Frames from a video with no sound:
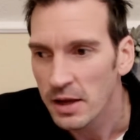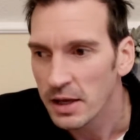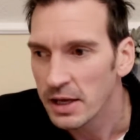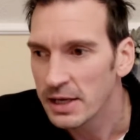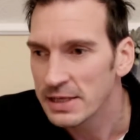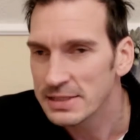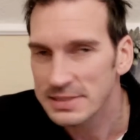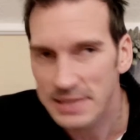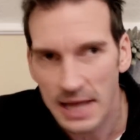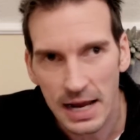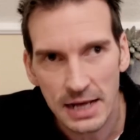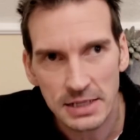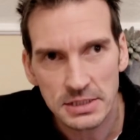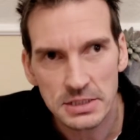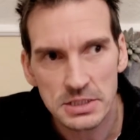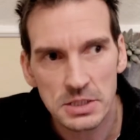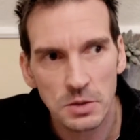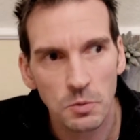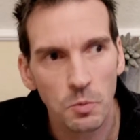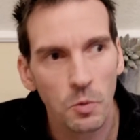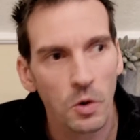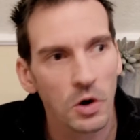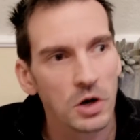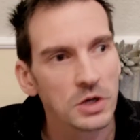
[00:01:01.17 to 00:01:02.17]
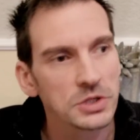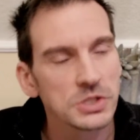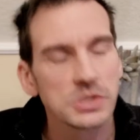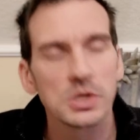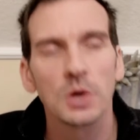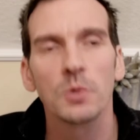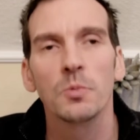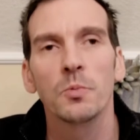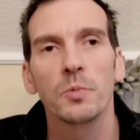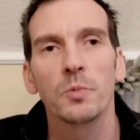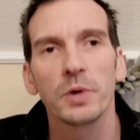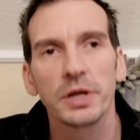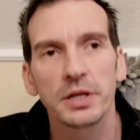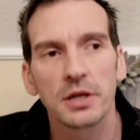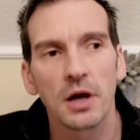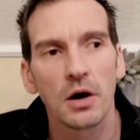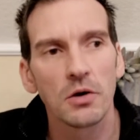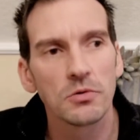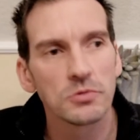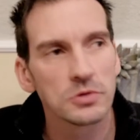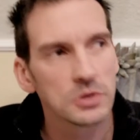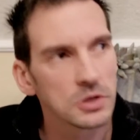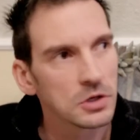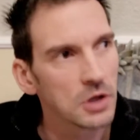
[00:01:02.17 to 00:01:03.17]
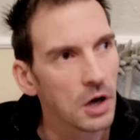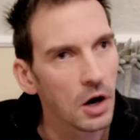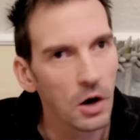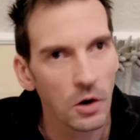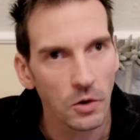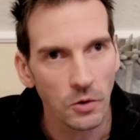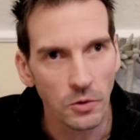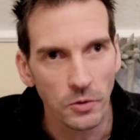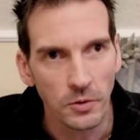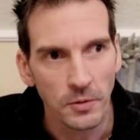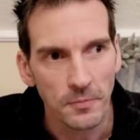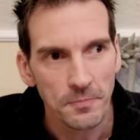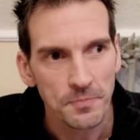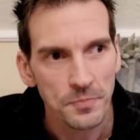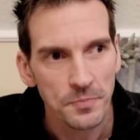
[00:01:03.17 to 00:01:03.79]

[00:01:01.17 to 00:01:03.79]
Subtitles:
His answer was, we don't know.